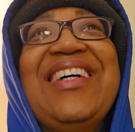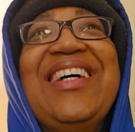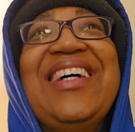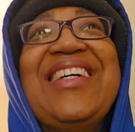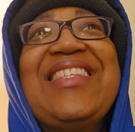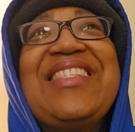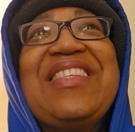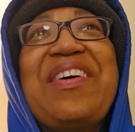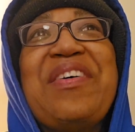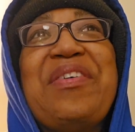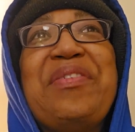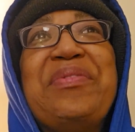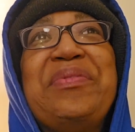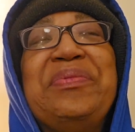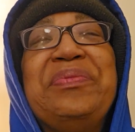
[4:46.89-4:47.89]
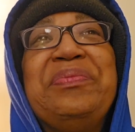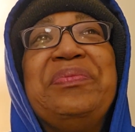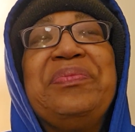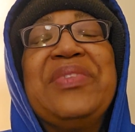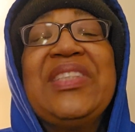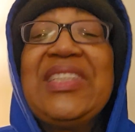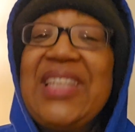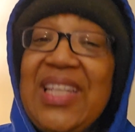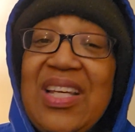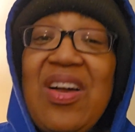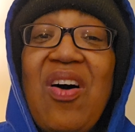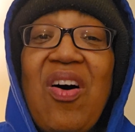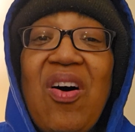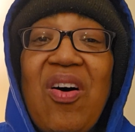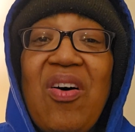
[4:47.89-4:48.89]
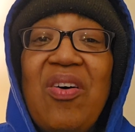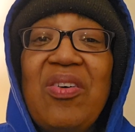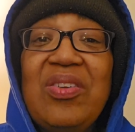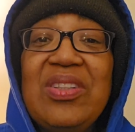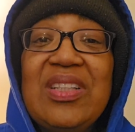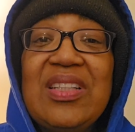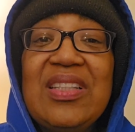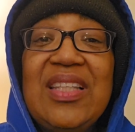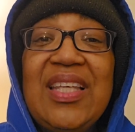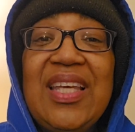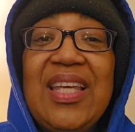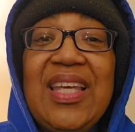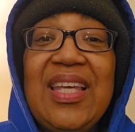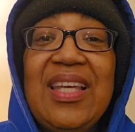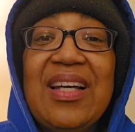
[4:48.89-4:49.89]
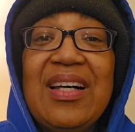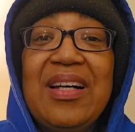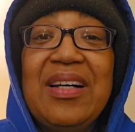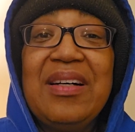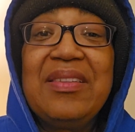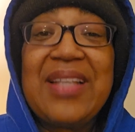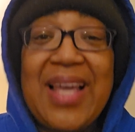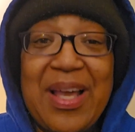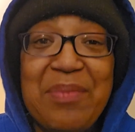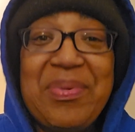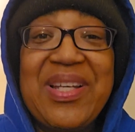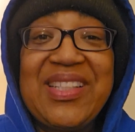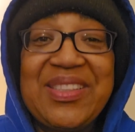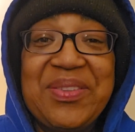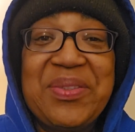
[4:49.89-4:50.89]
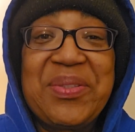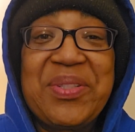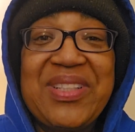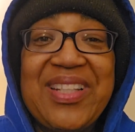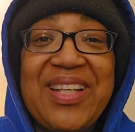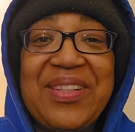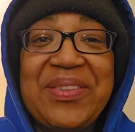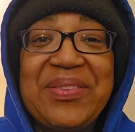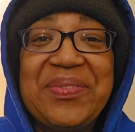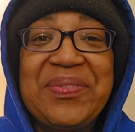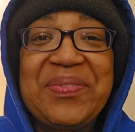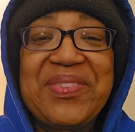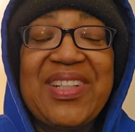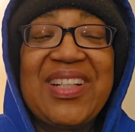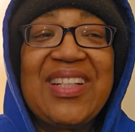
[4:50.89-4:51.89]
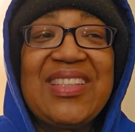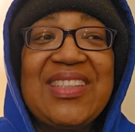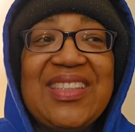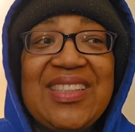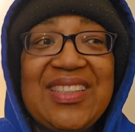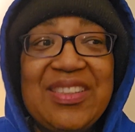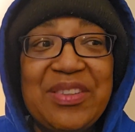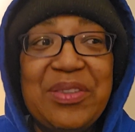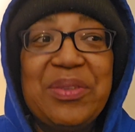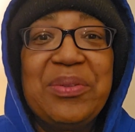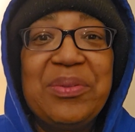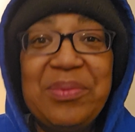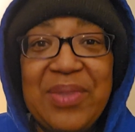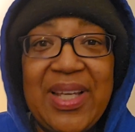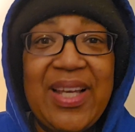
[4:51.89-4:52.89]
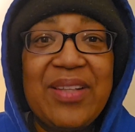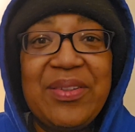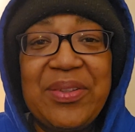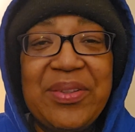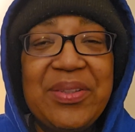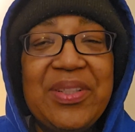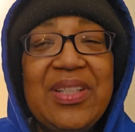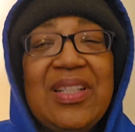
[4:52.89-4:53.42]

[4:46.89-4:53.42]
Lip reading: and so she called the outpatient coordinator. She, who we had her